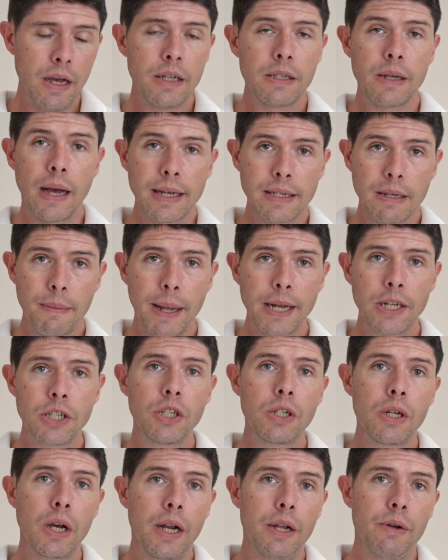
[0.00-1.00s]
So as I
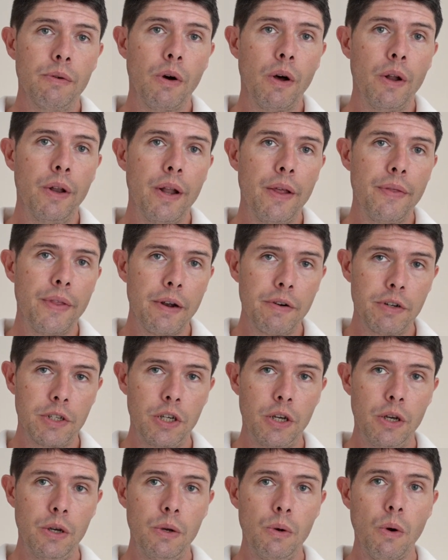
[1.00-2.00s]
mentioned earlier on, there are
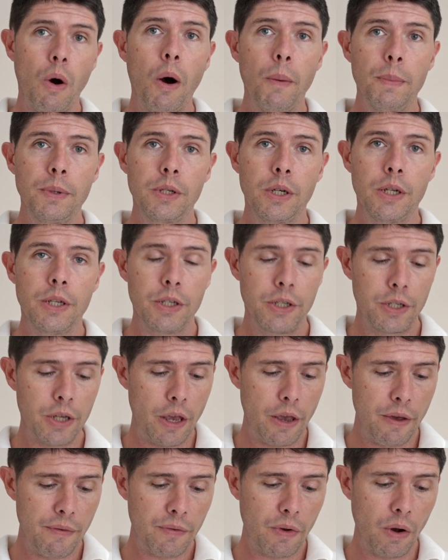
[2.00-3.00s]
two options. So
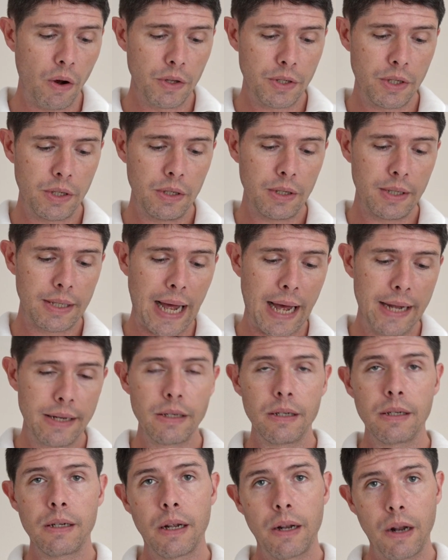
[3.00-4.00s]
you've got
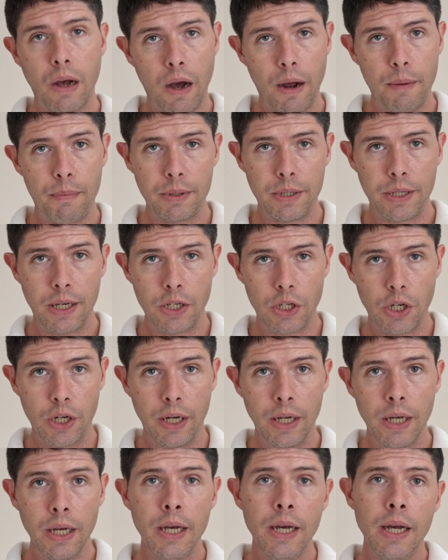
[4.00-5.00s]
standard and high precision.